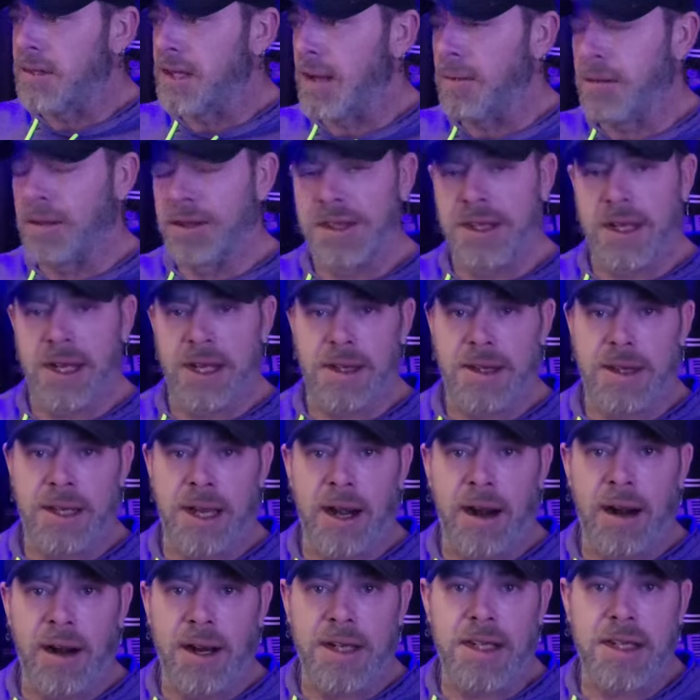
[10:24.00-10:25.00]
I was able to get
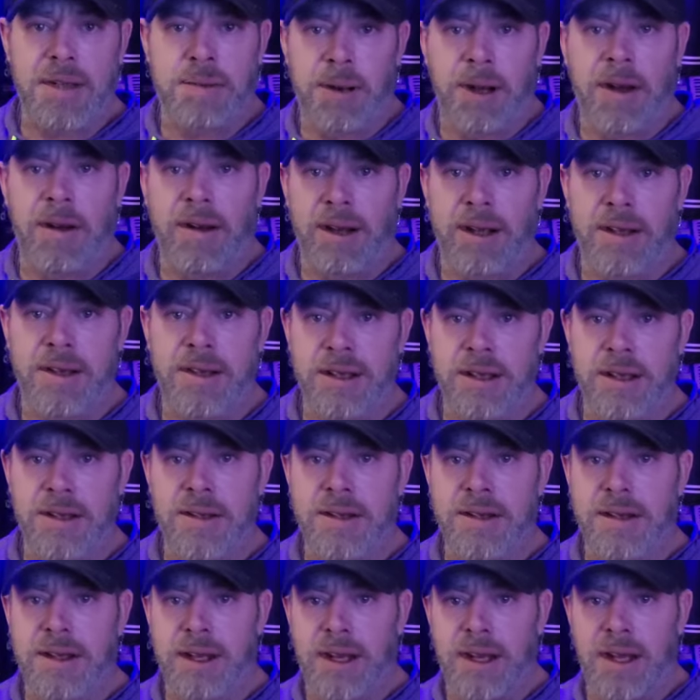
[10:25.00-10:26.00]
their
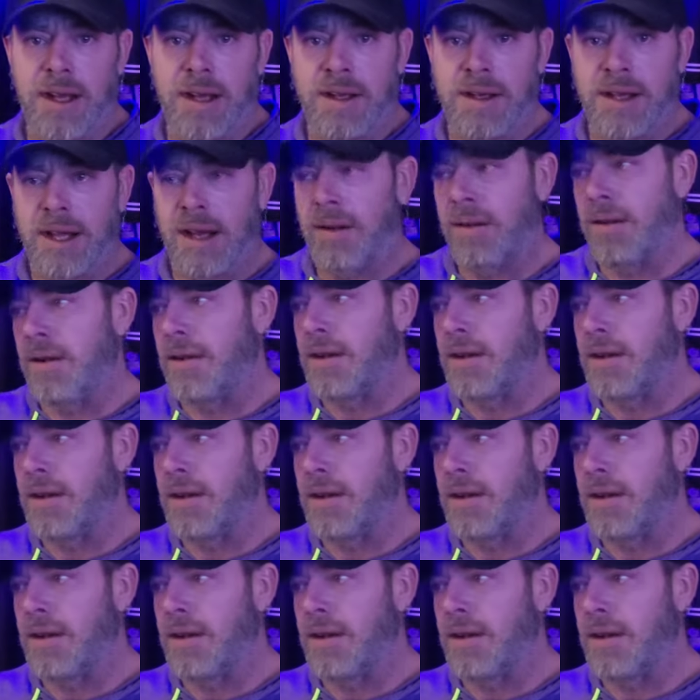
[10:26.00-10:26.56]
experiences, and they